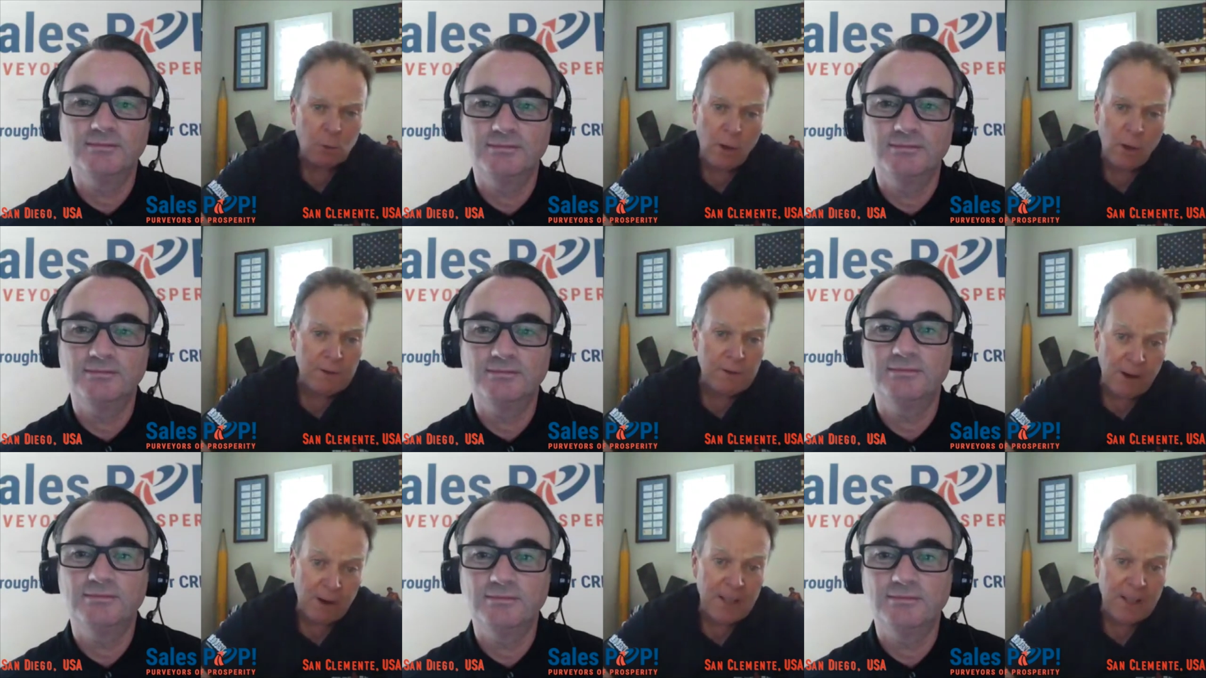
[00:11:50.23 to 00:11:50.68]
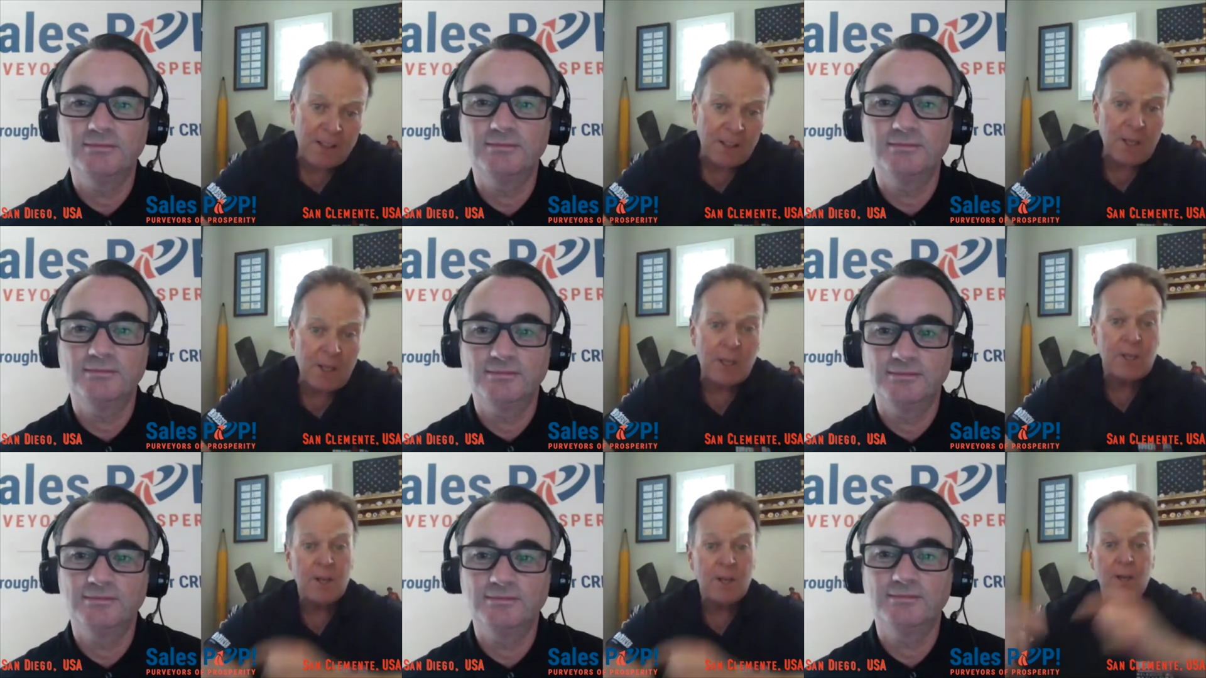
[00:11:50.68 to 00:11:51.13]
Speaker 1: Quite
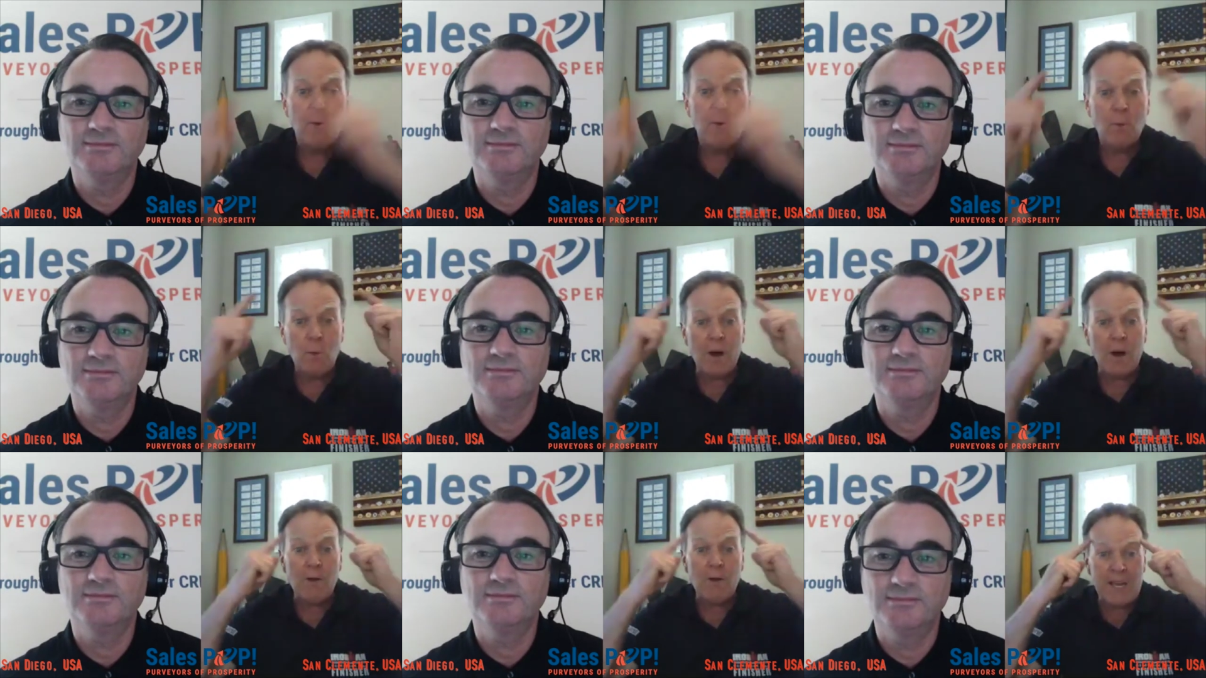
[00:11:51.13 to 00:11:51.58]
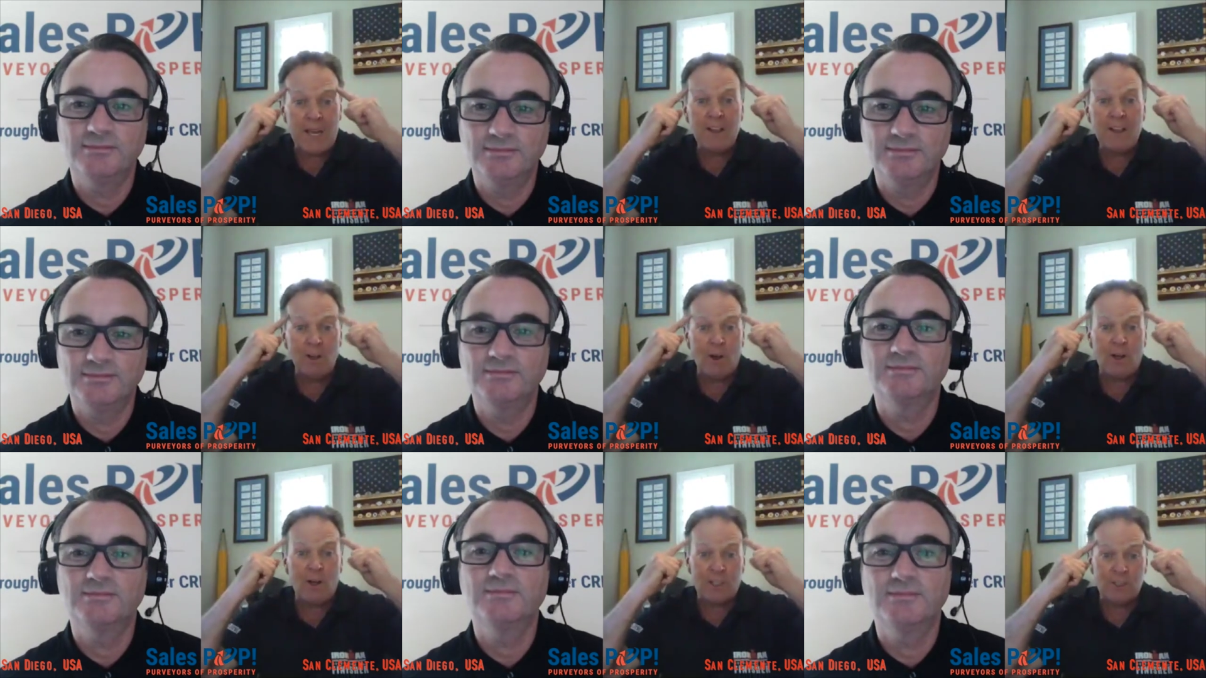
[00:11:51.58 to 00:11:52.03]
frankly, where
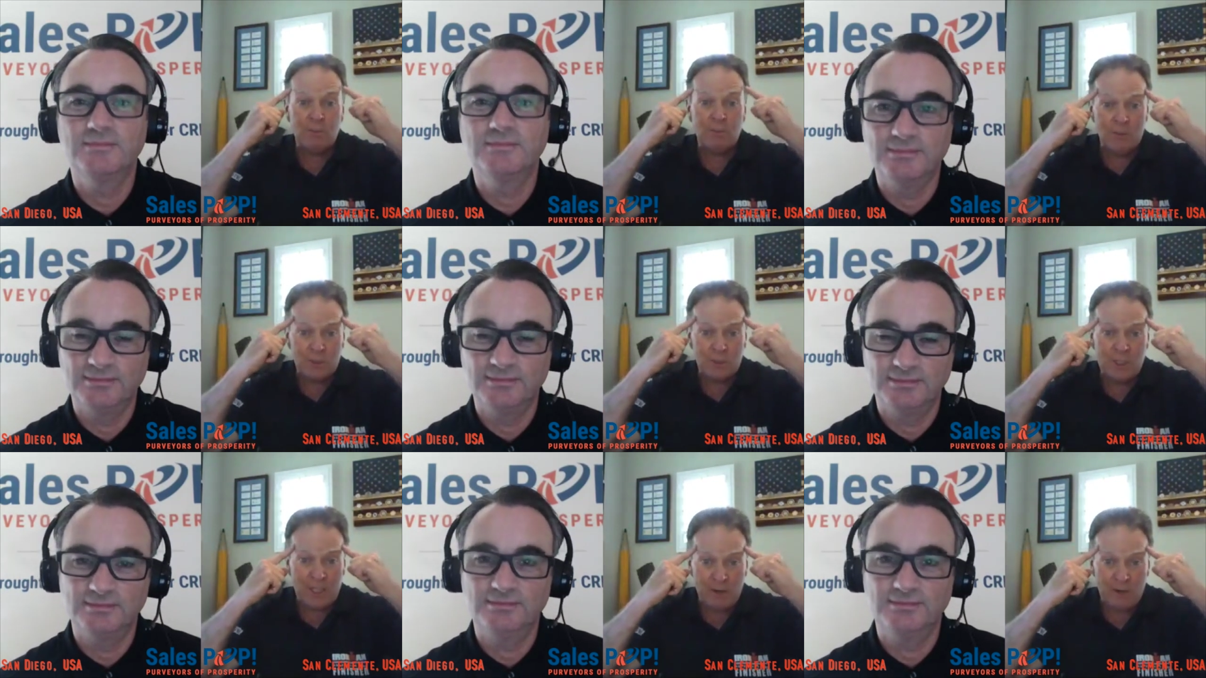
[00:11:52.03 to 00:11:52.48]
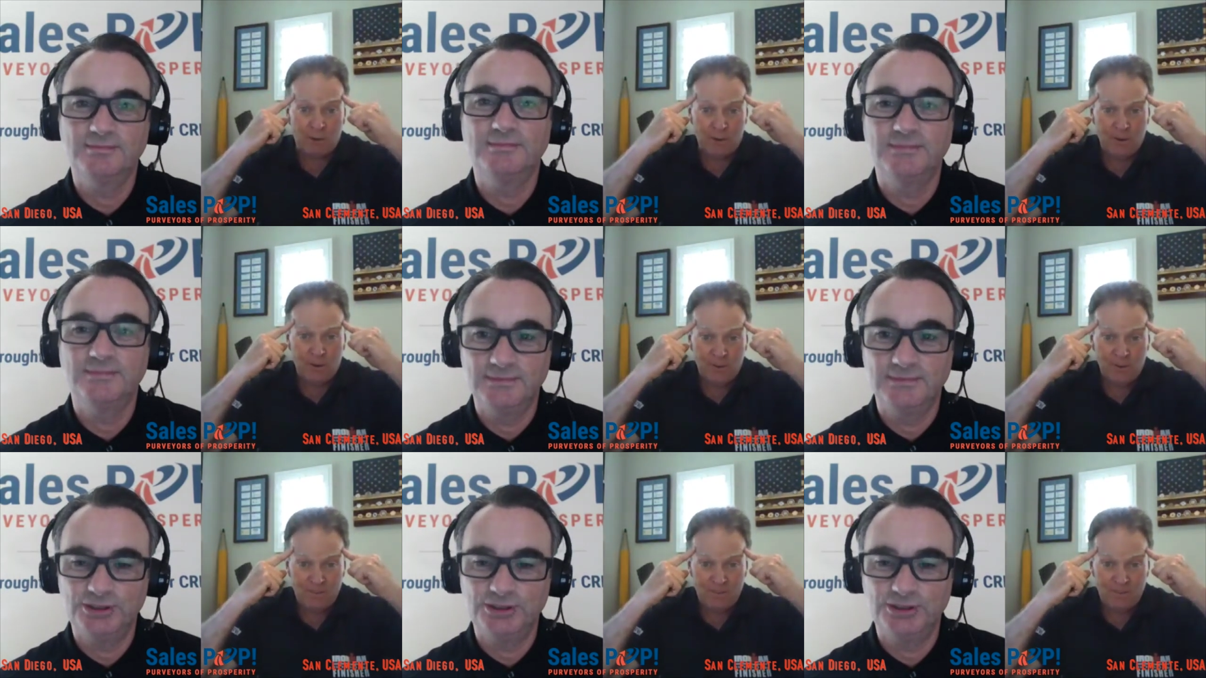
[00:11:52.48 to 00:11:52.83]
he lost it was here.